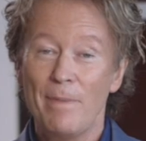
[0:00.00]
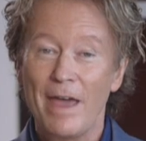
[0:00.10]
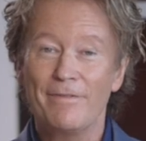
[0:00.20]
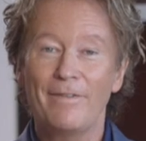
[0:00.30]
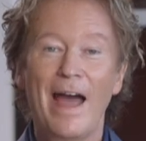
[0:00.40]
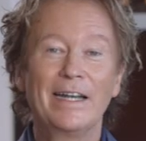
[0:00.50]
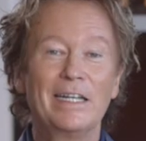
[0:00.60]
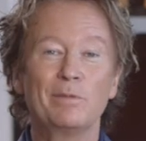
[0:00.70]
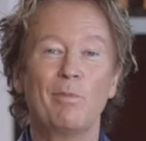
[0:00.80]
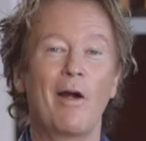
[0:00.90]
may find
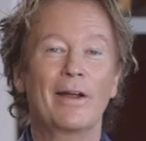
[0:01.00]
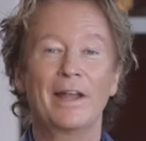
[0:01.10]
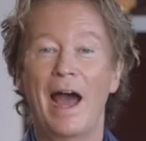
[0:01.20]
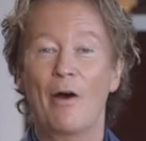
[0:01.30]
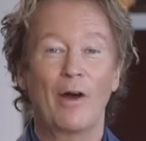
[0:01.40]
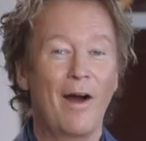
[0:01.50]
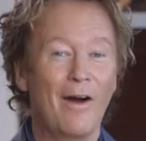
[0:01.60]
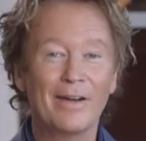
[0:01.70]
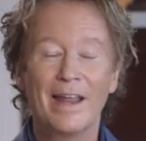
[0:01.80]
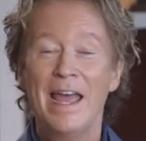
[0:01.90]
its mark in our
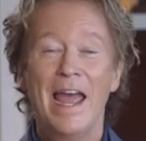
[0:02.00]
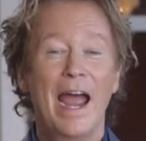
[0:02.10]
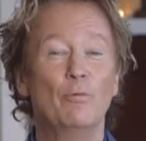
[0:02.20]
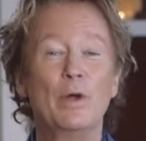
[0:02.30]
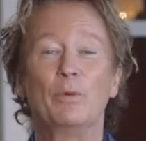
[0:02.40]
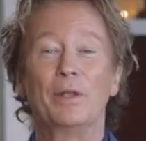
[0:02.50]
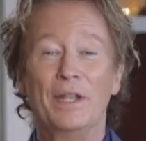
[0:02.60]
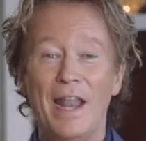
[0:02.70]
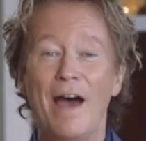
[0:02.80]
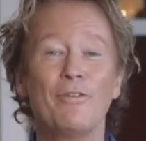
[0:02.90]
heart, and we will
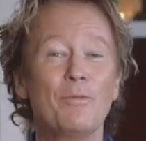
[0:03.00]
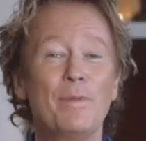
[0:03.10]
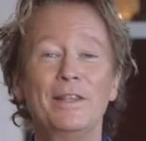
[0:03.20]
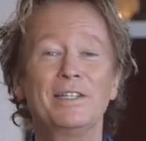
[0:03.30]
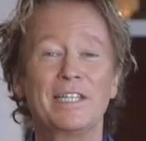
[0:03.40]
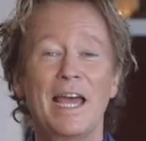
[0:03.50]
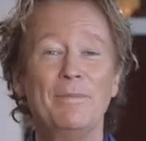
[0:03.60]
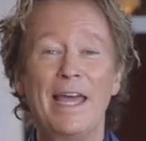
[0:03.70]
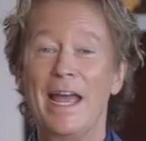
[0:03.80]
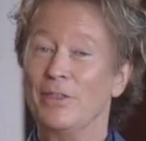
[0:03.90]
never be the same
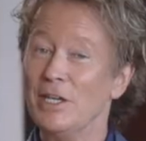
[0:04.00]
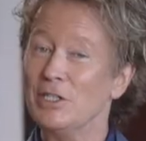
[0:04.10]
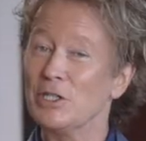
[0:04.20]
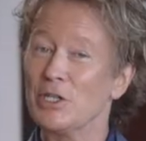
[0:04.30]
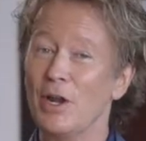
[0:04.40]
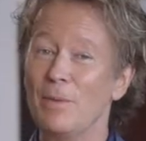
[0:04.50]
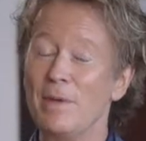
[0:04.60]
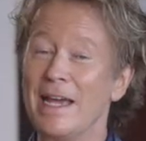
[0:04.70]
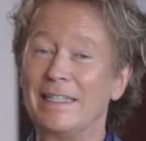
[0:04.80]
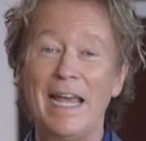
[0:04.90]
again. This is going to
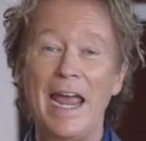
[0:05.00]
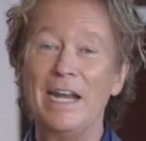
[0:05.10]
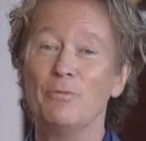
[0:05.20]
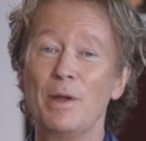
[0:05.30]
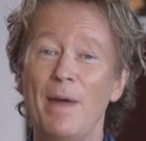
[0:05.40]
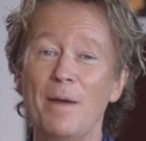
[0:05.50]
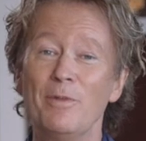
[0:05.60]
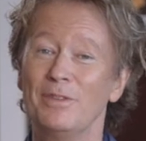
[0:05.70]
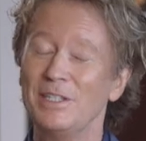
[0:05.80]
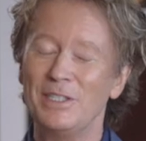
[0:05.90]
be a day to
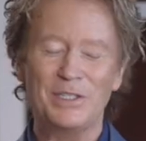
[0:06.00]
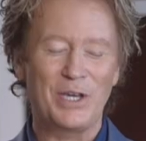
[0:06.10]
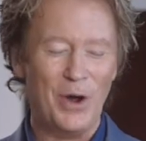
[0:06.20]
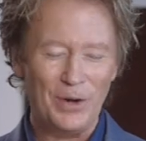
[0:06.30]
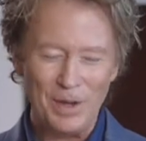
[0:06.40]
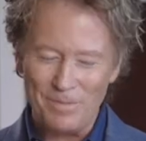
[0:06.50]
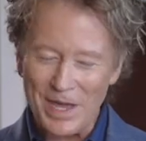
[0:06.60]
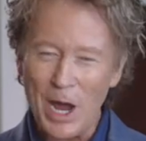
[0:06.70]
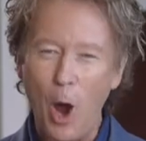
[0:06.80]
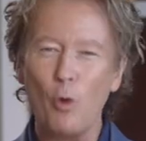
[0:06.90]
remember. This is going to
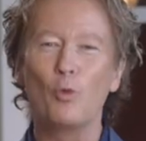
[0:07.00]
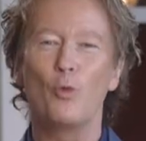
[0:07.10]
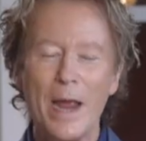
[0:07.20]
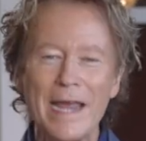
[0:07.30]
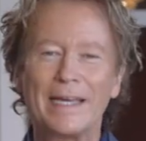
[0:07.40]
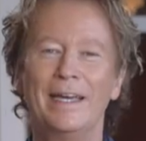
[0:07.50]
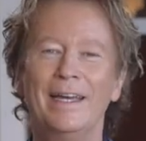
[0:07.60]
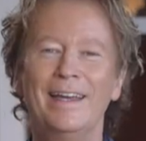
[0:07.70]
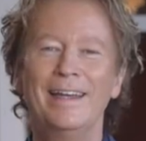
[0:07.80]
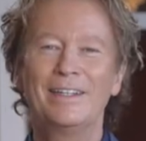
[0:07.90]
be a week
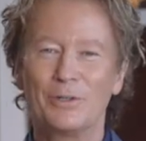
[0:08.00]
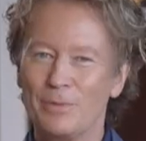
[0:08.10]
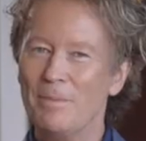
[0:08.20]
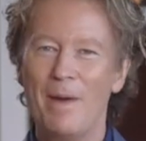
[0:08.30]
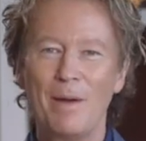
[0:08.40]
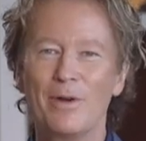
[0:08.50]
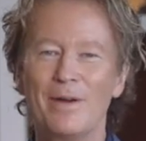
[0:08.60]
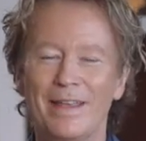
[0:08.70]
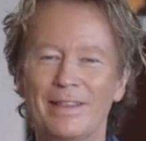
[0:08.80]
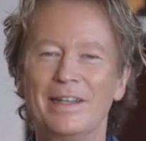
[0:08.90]
to remember
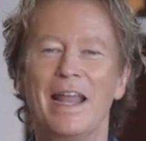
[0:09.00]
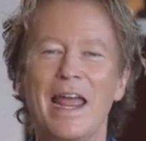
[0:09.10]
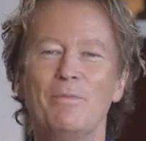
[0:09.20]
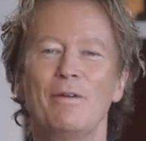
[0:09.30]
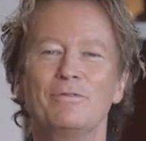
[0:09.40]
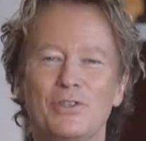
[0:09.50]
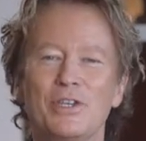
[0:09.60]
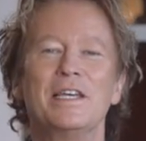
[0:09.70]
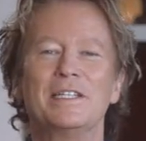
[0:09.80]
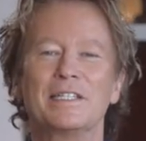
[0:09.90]
in the name of
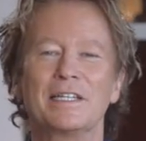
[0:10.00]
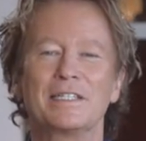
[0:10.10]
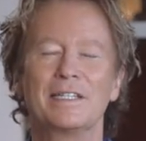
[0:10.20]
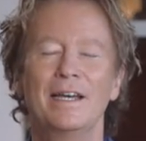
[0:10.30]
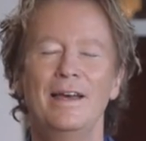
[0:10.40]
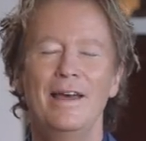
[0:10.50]
Jesus.